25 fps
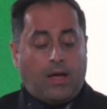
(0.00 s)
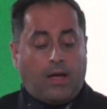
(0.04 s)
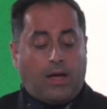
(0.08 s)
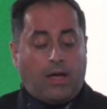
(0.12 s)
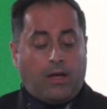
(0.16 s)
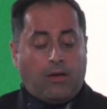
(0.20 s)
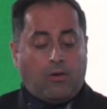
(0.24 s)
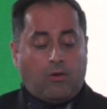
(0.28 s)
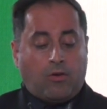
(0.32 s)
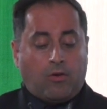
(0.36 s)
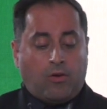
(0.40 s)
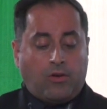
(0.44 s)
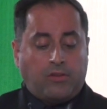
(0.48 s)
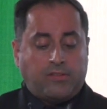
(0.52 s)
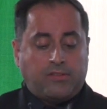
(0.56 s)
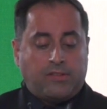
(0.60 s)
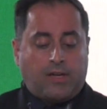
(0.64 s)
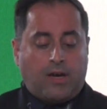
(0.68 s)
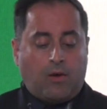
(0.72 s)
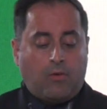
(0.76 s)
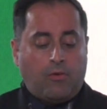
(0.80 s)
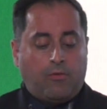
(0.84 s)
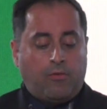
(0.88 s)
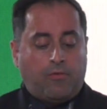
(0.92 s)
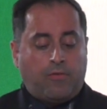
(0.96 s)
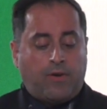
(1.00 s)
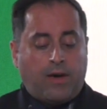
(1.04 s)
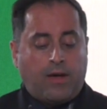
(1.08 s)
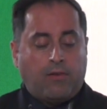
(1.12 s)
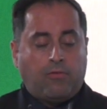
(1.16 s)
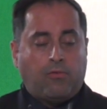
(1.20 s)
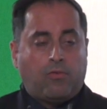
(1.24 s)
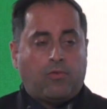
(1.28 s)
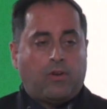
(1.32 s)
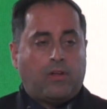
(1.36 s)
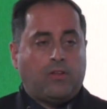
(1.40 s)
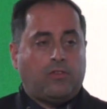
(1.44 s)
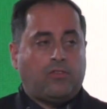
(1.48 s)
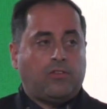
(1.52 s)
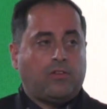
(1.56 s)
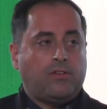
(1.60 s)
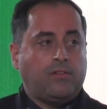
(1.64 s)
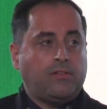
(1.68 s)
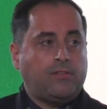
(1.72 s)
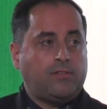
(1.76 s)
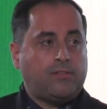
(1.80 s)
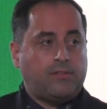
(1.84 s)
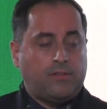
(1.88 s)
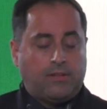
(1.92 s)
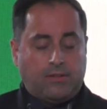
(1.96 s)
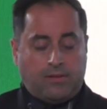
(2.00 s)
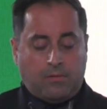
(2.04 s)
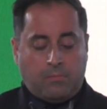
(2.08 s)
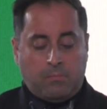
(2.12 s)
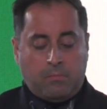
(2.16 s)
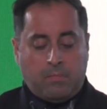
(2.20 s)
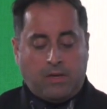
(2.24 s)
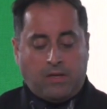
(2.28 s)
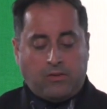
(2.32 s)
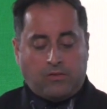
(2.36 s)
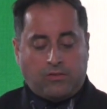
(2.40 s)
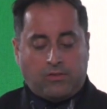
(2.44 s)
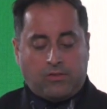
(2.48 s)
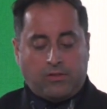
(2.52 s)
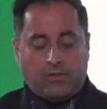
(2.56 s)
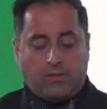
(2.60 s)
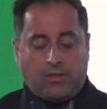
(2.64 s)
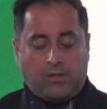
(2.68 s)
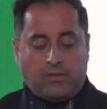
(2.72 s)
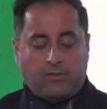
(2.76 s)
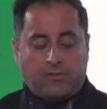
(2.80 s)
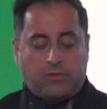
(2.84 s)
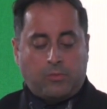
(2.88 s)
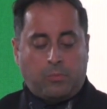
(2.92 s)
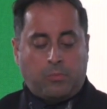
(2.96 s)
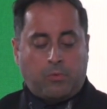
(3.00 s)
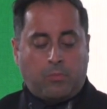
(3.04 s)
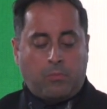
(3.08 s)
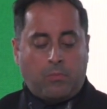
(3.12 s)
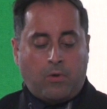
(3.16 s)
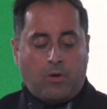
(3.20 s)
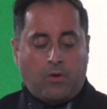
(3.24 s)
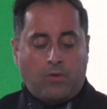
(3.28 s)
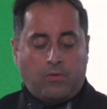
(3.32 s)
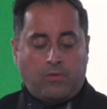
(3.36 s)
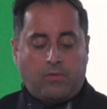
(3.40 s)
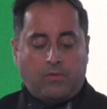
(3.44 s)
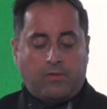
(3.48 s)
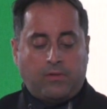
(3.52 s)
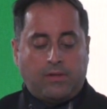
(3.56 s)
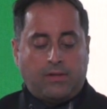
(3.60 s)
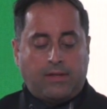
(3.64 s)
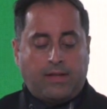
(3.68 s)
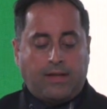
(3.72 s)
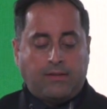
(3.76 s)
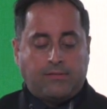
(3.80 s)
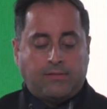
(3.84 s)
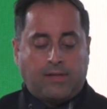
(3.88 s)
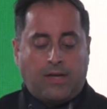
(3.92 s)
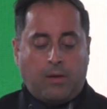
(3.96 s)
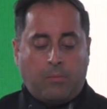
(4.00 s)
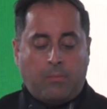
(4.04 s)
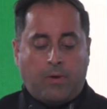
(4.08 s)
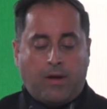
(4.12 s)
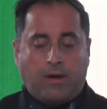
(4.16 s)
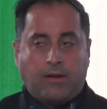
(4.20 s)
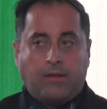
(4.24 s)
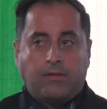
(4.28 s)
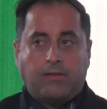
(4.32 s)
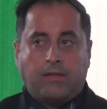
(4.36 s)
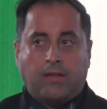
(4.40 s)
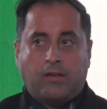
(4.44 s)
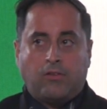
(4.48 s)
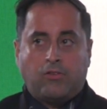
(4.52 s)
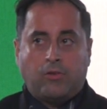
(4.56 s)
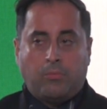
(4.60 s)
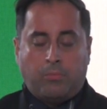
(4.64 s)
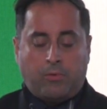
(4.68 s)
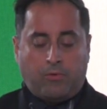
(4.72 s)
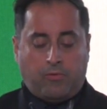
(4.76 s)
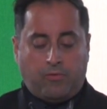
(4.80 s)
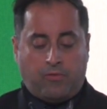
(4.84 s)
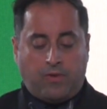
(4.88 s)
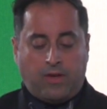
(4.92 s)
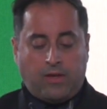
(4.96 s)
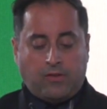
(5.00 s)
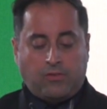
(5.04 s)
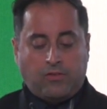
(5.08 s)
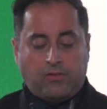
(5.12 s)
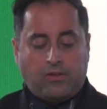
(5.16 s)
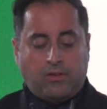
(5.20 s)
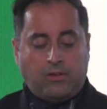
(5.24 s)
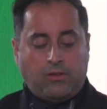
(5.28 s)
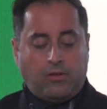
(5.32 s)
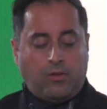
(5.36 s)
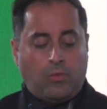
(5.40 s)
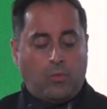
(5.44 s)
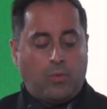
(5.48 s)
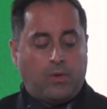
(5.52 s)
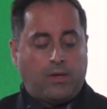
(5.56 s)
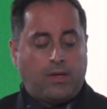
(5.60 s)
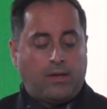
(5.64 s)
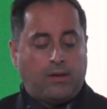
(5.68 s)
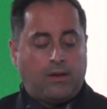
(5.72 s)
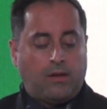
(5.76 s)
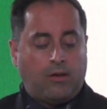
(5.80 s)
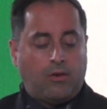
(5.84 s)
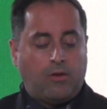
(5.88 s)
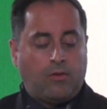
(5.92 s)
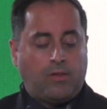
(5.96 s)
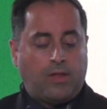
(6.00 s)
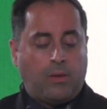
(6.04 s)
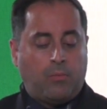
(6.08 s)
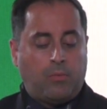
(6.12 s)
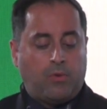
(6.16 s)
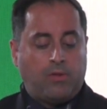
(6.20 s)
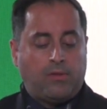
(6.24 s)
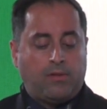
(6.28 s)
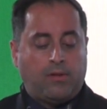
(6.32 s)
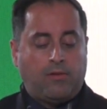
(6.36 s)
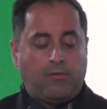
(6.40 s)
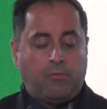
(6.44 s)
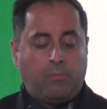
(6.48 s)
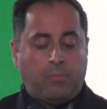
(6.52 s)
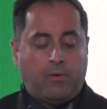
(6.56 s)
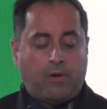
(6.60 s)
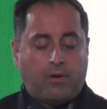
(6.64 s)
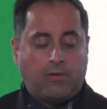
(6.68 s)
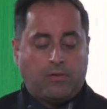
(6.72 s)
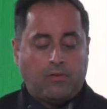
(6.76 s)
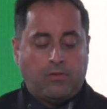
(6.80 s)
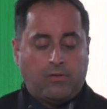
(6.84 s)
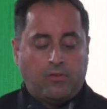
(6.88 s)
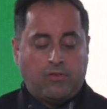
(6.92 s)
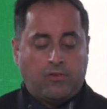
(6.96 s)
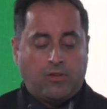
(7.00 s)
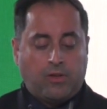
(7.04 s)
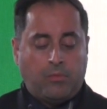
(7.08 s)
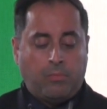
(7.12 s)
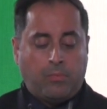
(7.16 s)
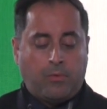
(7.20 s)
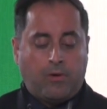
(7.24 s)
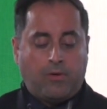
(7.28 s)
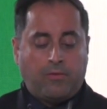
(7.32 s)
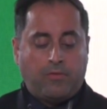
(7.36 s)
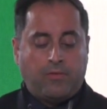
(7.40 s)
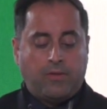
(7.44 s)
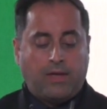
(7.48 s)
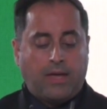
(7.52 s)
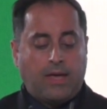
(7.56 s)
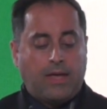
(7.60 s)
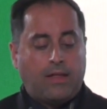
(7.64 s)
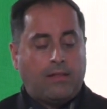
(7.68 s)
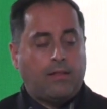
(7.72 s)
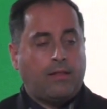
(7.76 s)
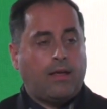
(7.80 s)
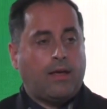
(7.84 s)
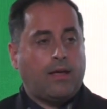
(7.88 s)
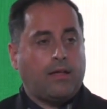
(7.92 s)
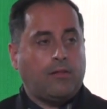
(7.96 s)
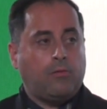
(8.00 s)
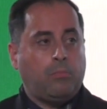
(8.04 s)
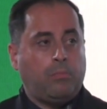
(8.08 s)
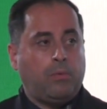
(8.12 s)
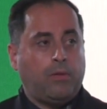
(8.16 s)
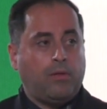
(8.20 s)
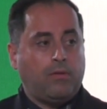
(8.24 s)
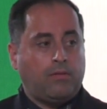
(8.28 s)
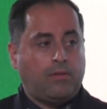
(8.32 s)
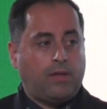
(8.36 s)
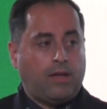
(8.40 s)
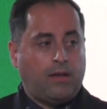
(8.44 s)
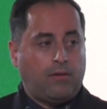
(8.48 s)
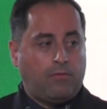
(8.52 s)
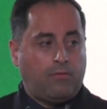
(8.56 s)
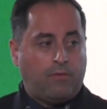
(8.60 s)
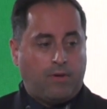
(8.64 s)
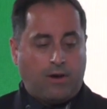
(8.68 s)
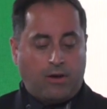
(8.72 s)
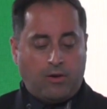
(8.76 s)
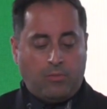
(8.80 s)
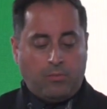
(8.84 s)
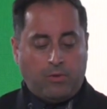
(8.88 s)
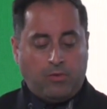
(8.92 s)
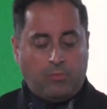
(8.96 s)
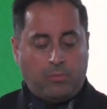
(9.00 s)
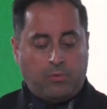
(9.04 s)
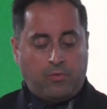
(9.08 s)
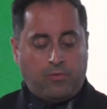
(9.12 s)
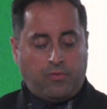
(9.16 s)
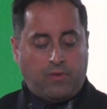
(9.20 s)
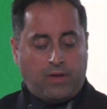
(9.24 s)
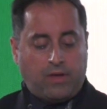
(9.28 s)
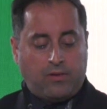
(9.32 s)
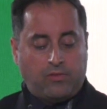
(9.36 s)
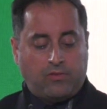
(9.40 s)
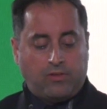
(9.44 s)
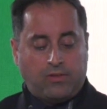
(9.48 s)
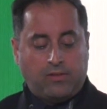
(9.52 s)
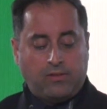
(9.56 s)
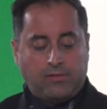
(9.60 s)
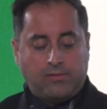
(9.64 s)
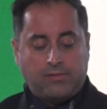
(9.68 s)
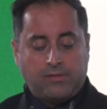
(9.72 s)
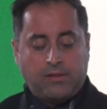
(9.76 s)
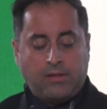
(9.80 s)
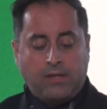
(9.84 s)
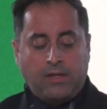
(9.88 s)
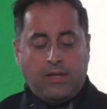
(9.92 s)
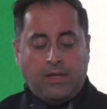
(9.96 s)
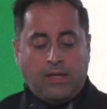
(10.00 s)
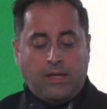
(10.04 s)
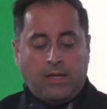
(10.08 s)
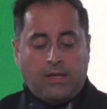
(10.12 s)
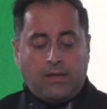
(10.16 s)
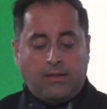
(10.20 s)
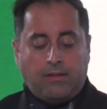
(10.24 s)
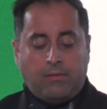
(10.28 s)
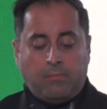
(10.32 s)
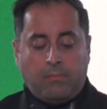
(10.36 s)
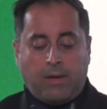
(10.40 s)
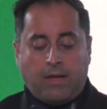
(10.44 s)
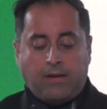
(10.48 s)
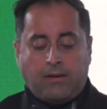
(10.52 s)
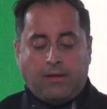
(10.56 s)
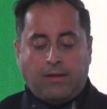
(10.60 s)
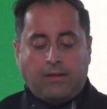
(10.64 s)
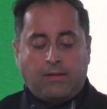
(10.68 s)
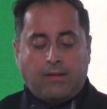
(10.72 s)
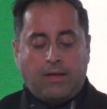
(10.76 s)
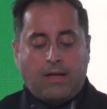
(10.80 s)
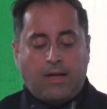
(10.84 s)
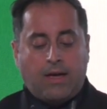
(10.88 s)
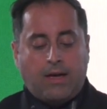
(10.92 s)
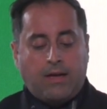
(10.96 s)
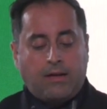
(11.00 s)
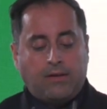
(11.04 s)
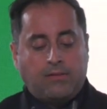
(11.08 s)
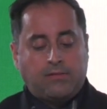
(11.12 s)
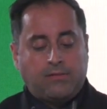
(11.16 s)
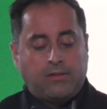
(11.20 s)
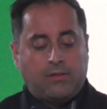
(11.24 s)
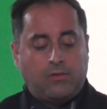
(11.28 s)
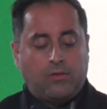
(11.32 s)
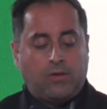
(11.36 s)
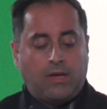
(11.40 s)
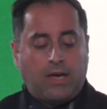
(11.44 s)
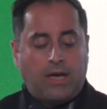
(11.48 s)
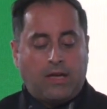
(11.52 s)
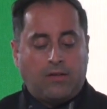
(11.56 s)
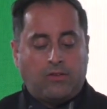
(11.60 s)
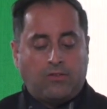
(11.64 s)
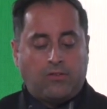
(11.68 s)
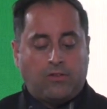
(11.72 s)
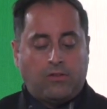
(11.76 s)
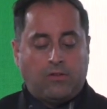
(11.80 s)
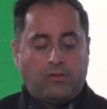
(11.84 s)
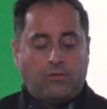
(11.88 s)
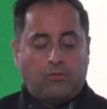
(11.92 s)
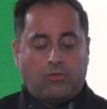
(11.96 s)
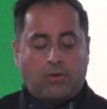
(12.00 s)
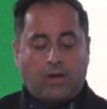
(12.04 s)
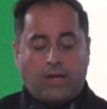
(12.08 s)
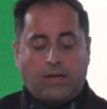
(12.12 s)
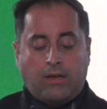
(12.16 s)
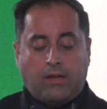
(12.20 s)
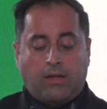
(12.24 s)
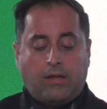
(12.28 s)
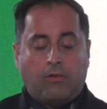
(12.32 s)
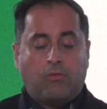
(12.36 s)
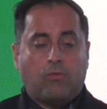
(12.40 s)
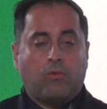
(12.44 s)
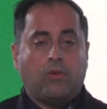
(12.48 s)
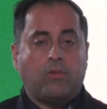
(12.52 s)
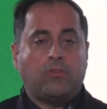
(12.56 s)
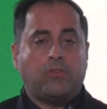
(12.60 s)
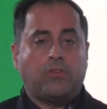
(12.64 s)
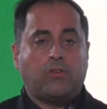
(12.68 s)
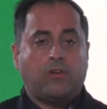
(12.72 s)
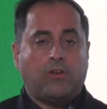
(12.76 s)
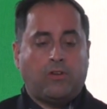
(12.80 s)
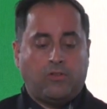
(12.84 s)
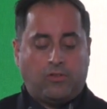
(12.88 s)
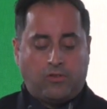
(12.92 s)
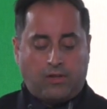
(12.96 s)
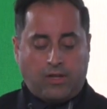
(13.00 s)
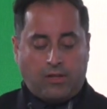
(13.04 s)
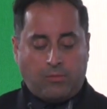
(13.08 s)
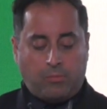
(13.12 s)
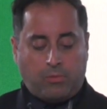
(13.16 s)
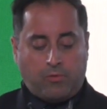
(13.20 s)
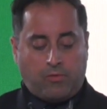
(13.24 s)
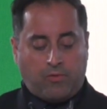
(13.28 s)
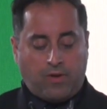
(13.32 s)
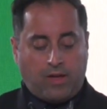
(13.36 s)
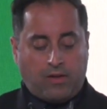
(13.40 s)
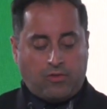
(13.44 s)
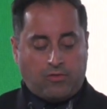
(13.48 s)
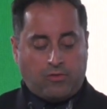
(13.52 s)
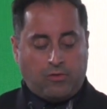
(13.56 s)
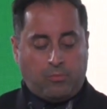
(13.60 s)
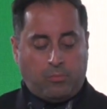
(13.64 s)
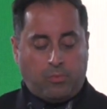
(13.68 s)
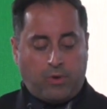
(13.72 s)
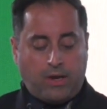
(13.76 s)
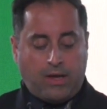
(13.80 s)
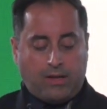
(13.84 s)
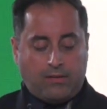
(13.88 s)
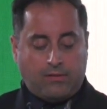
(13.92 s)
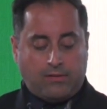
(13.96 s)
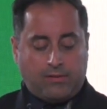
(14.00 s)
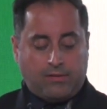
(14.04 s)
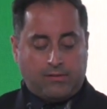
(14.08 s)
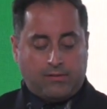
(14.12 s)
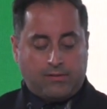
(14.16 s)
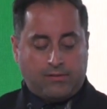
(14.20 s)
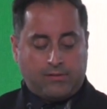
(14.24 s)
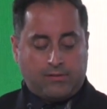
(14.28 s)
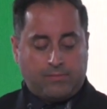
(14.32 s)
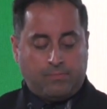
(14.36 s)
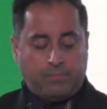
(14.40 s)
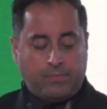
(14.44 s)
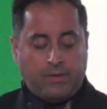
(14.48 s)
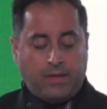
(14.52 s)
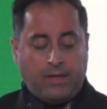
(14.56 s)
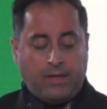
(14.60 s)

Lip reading: Across our 5 regions, the mission is to promote the landscape architecture profession within a collaborative partnership of the allied built environment professions, demanding the highest education, training, research, and professional practice.